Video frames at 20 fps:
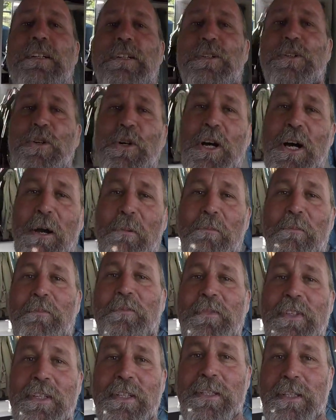Alright,
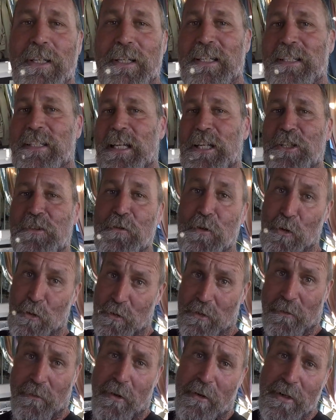successful,
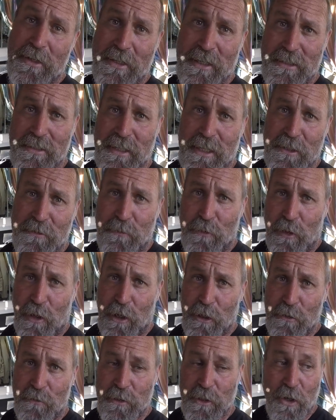very successful
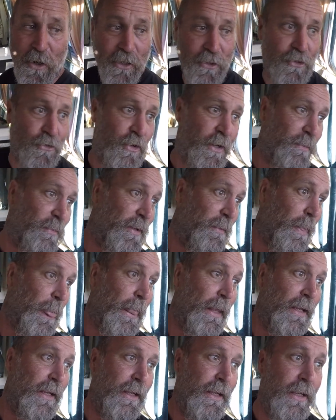overnight trip.
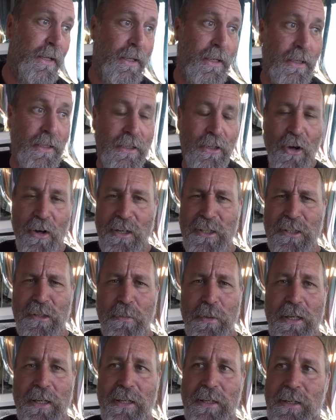Nice to
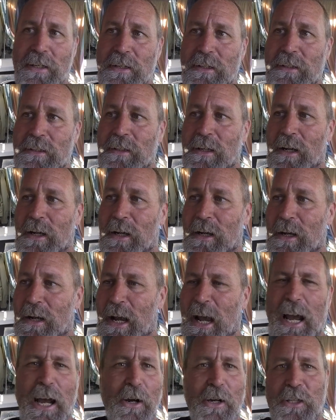be
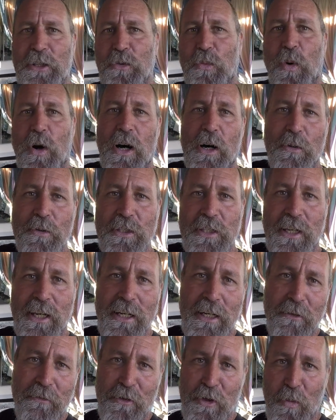out in the wilds
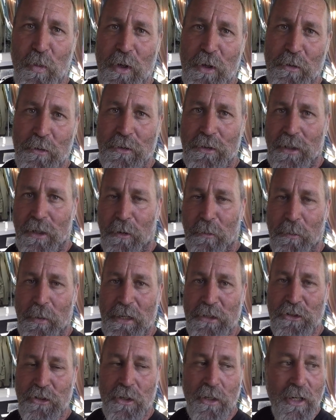again, if you will, on
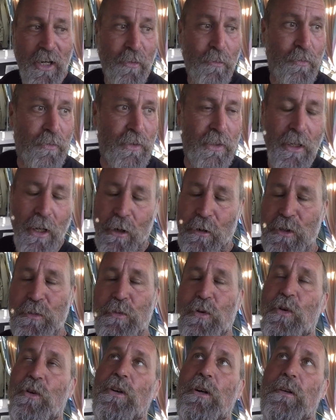Badger. Loads
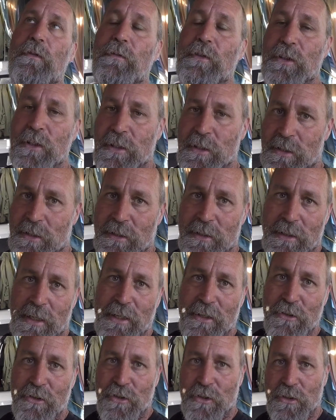more confidence in the
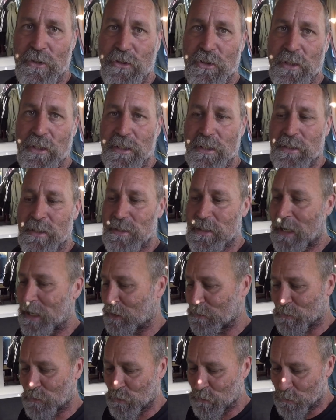engine. She
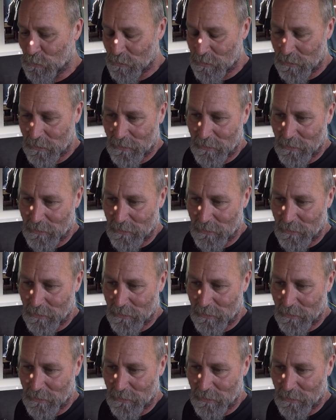sounds good,